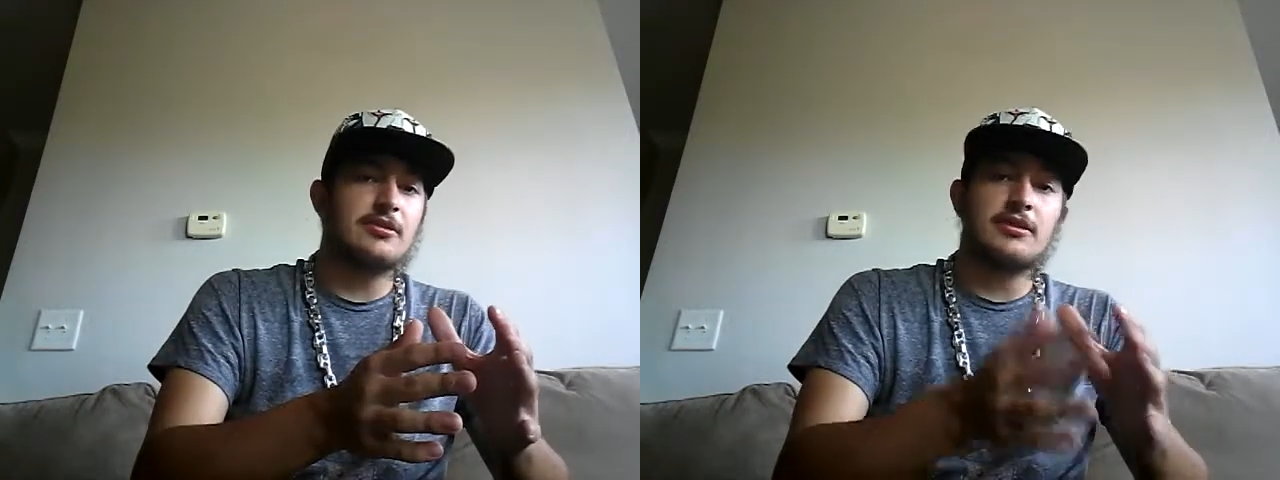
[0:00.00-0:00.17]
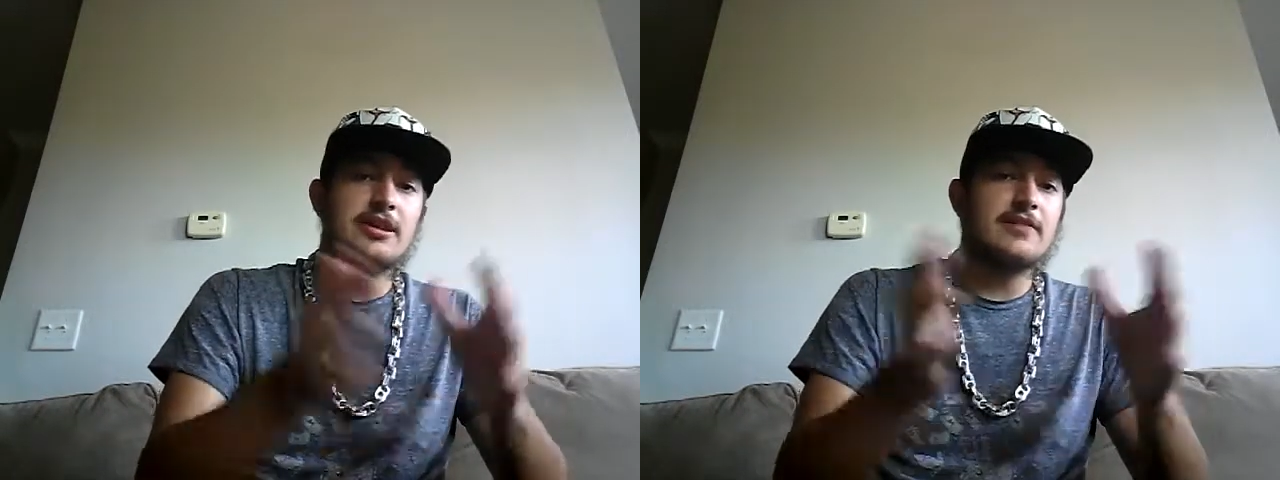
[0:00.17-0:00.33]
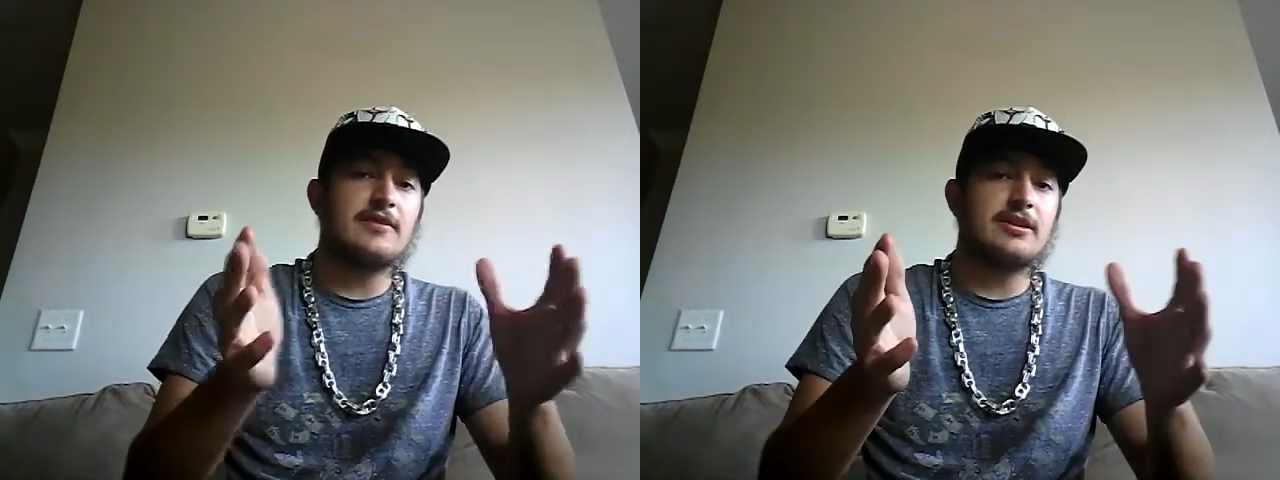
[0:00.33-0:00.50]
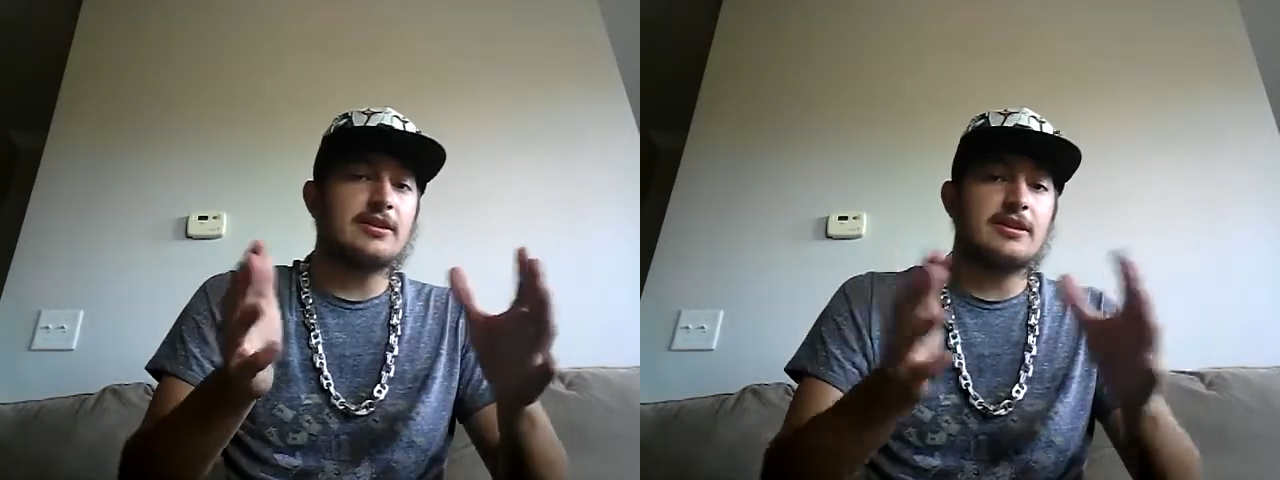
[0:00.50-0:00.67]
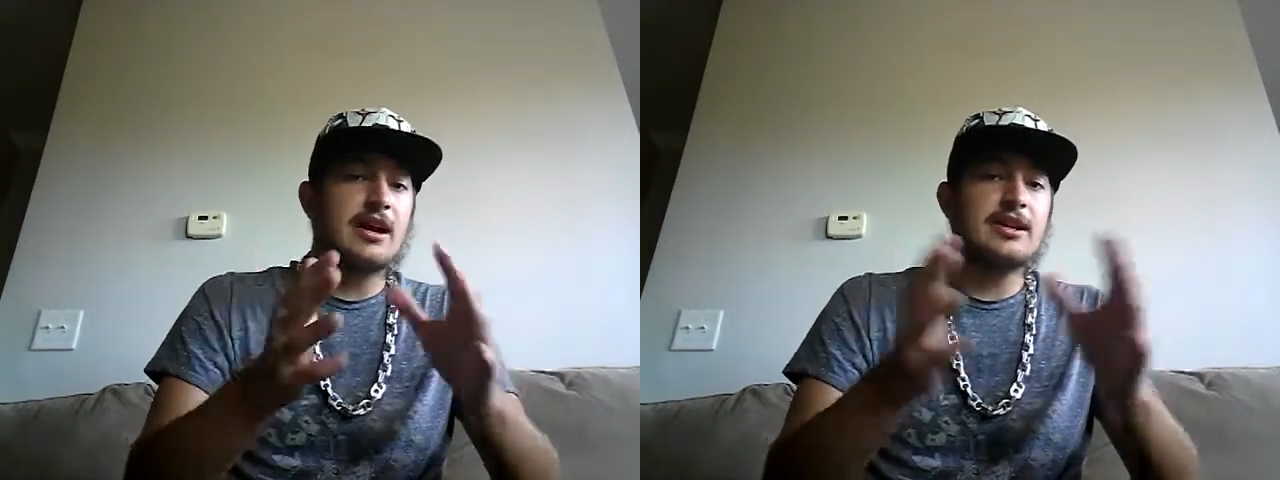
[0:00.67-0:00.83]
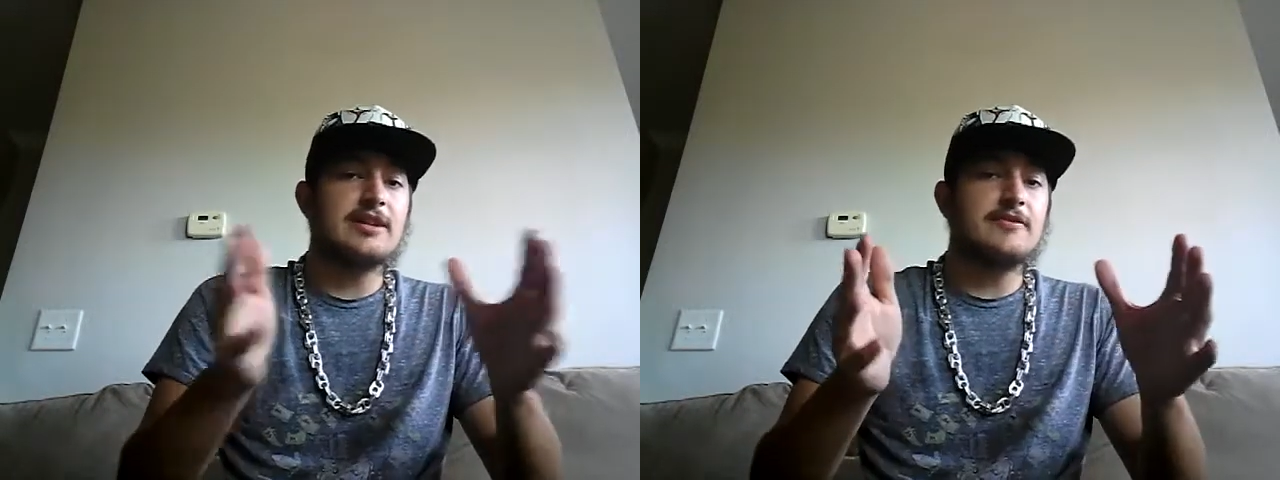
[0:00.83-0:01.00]
or even
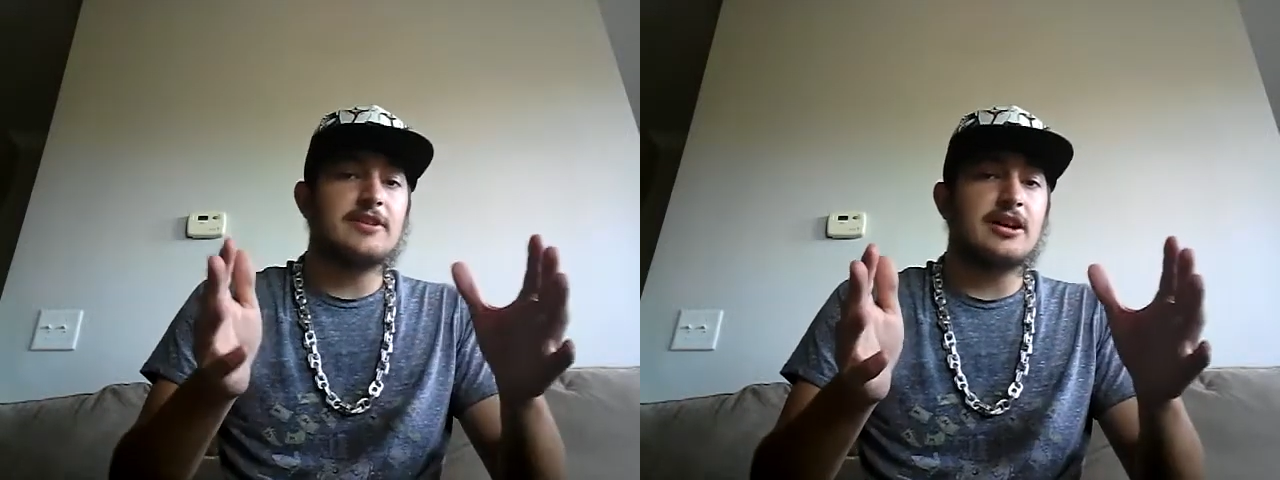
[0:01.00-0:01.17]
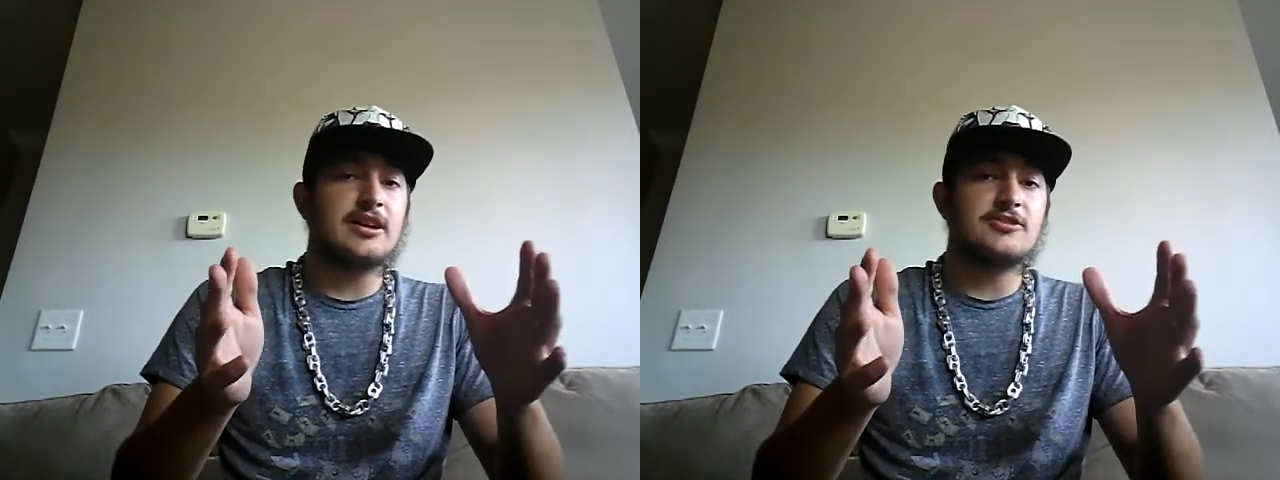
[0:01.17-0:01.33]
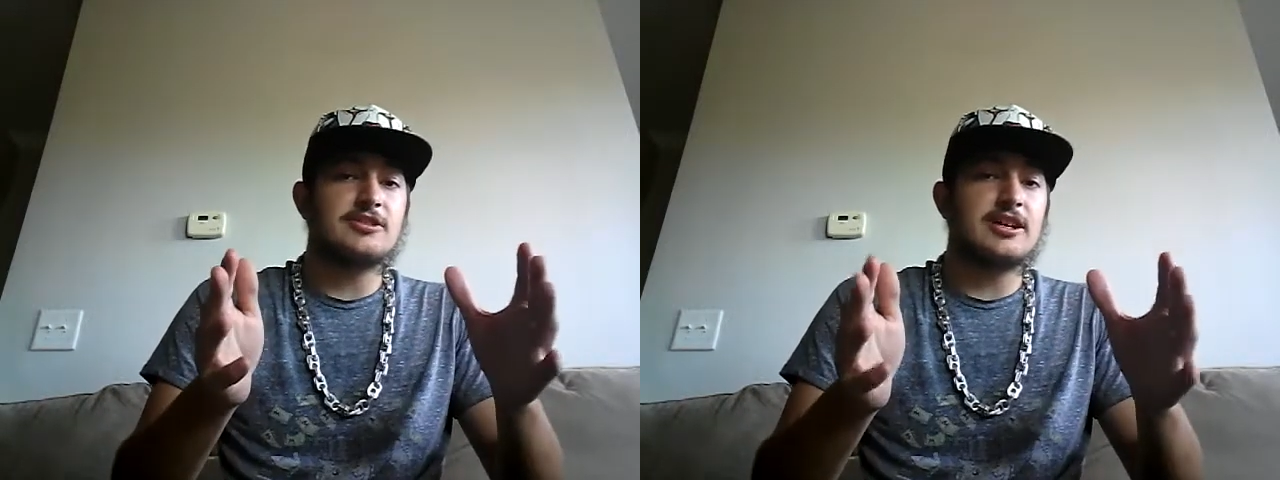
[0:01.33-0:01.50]
not even $100,